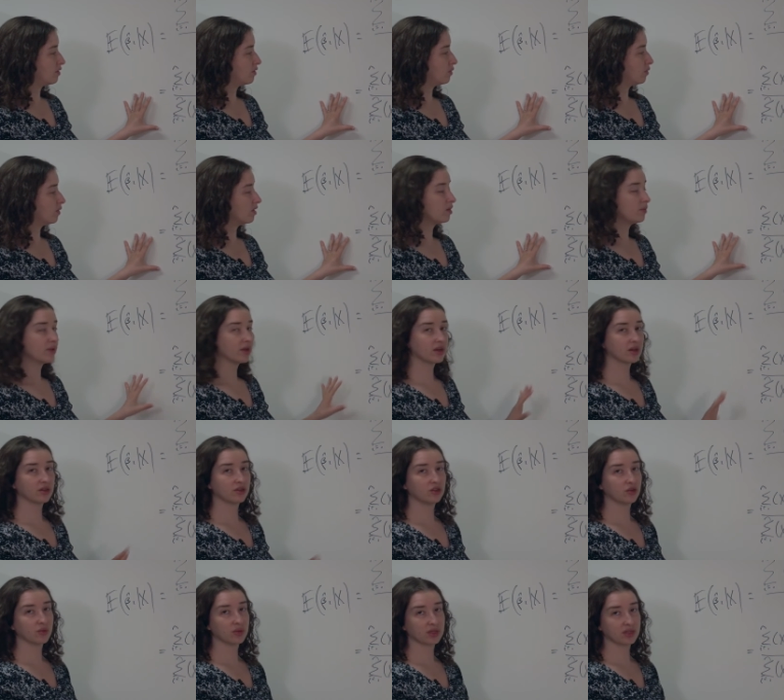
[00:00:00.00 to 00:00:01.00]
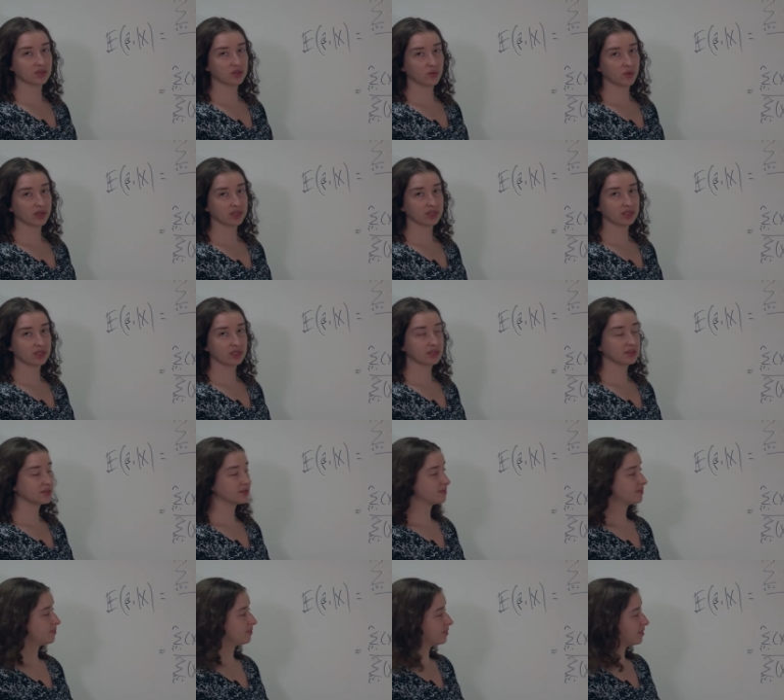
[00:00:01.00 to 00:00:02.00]
What are we going to do with these quantities?
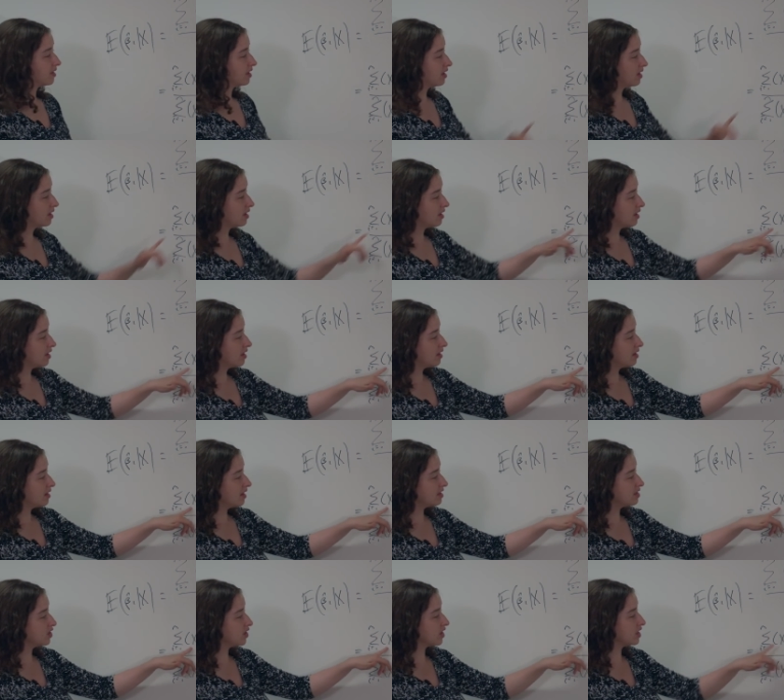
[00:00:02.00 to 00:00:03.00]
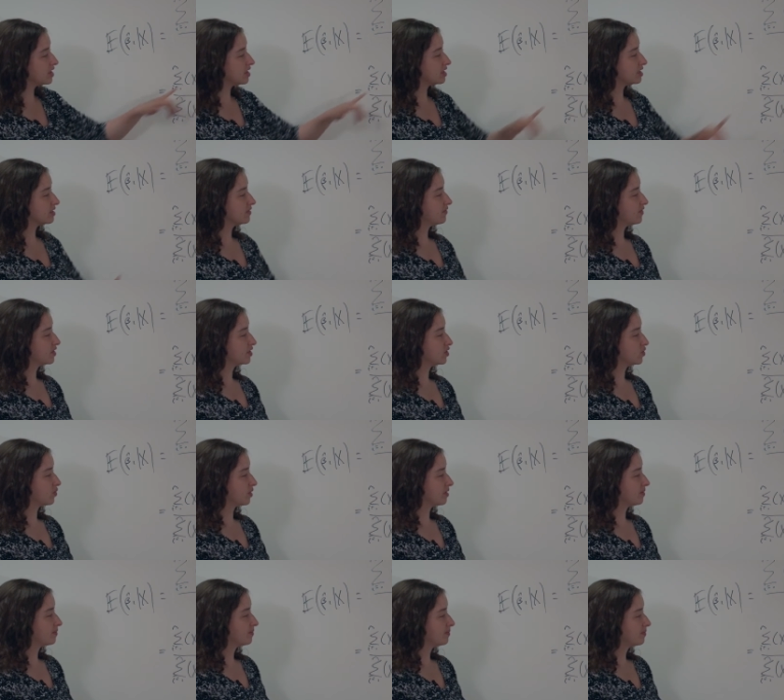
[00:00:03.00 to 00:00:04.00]
Let's look at this first one.